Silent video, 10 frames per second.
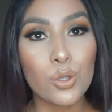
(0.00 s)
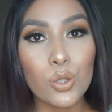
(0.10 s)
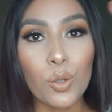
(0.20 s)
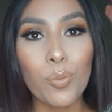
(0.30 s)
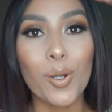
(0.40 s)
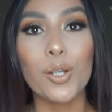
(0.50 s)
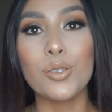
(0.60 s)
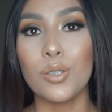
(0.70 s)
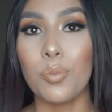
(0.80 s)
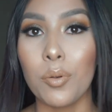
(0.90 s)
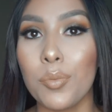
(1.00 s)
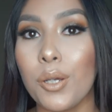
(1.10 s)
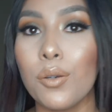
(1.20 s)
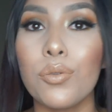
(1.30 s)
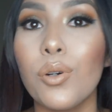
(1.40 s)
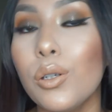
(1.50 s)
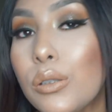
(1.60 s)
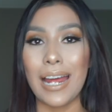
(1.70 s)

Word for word: super, super beautiful.